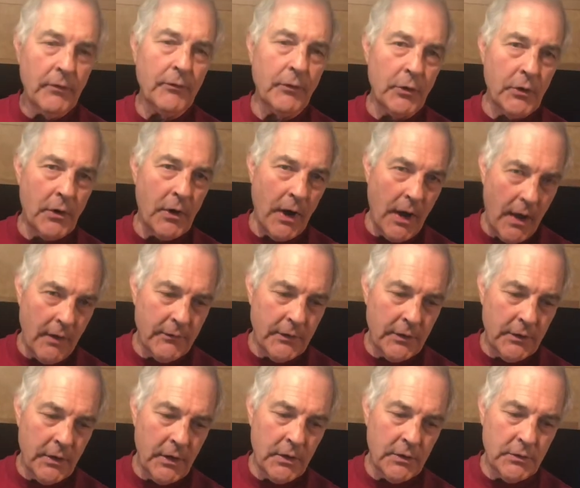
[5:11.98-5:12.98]
for your
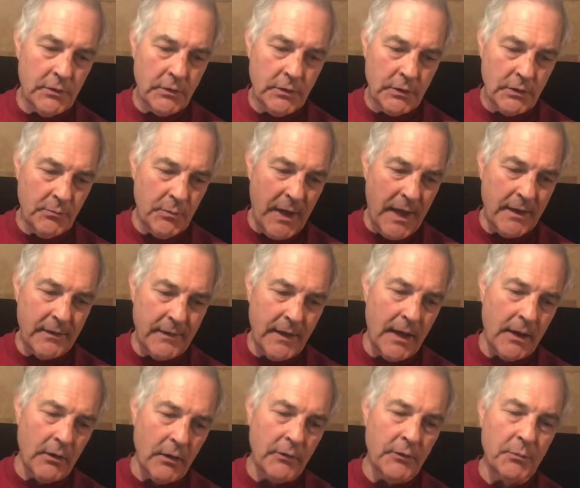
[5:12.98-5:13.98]
oven, you can bake that
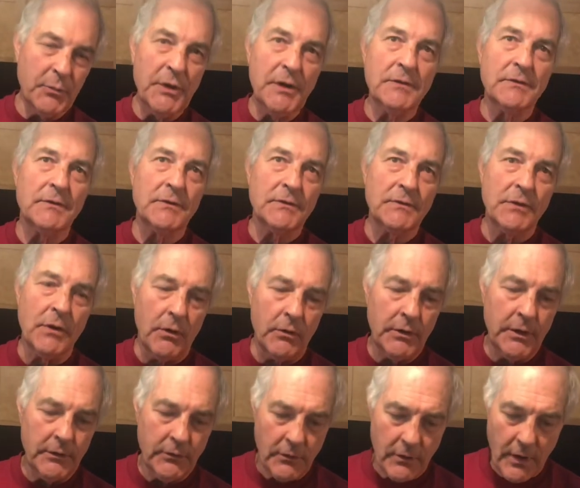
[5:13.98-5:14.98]
on the pizza stone
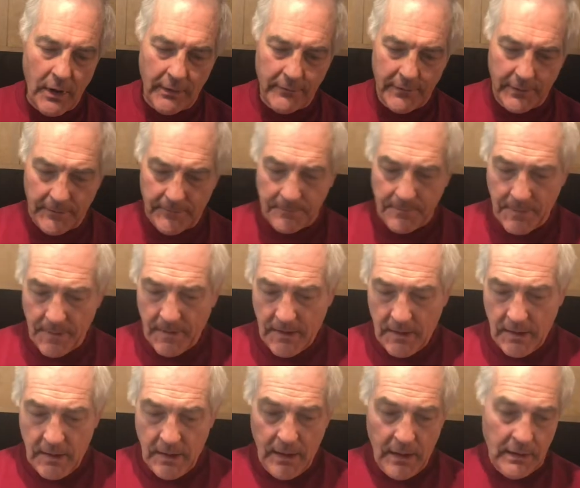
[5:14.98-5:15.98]
in your oven.
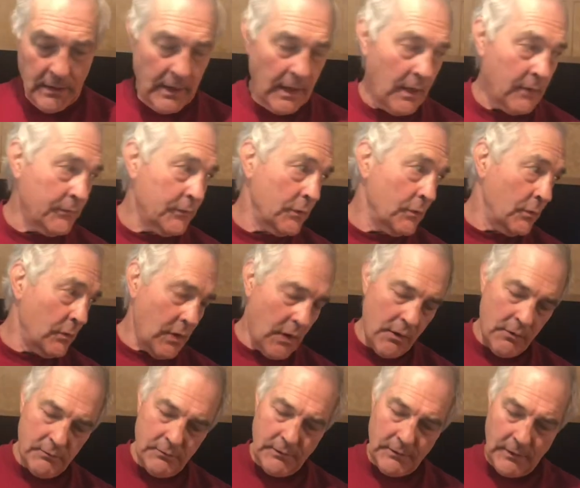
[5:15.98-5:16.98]
Now, if you
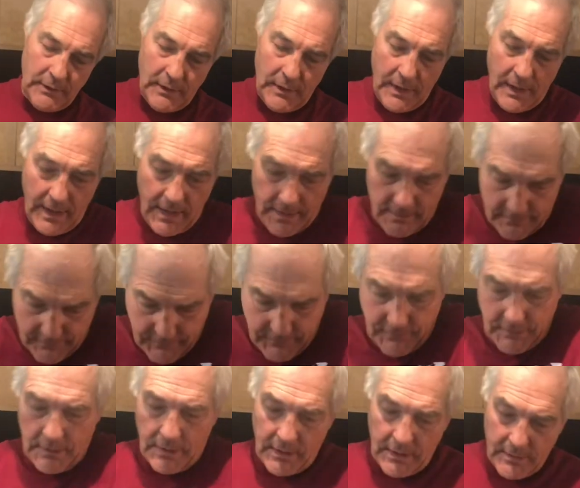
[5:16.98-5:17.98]
don't have
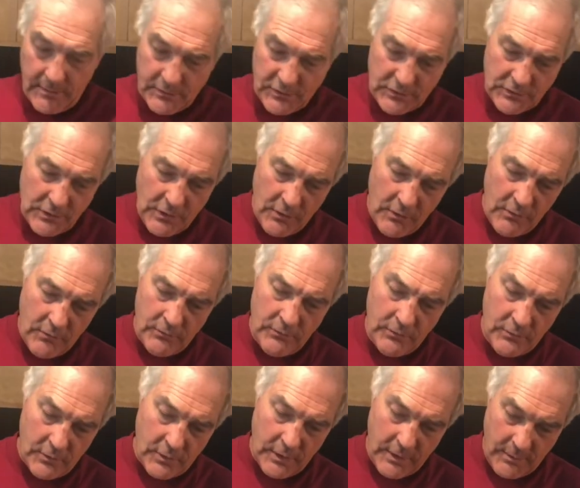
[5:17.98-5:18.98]
a stone
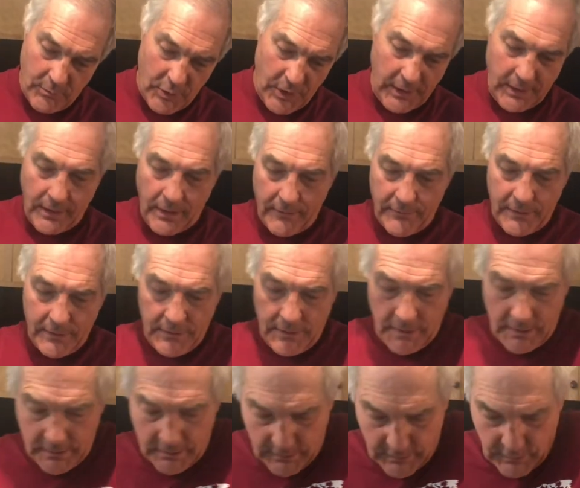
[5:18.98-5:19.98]
or a brick oven,
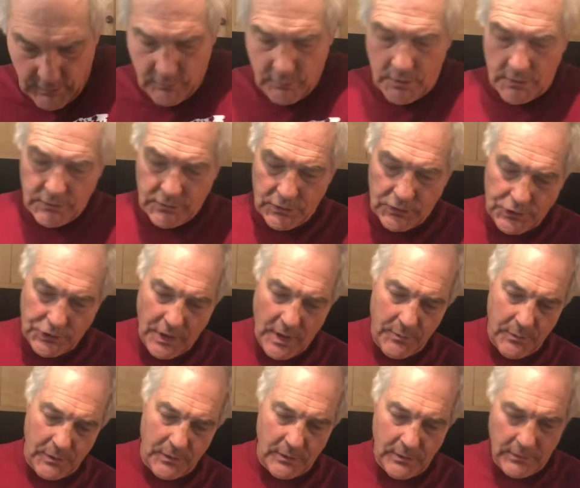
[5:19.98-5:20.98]
then you want to shape
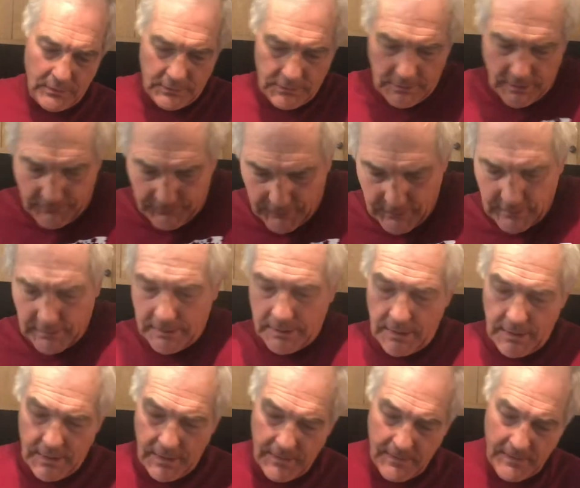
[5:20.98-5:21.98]
it a little differently.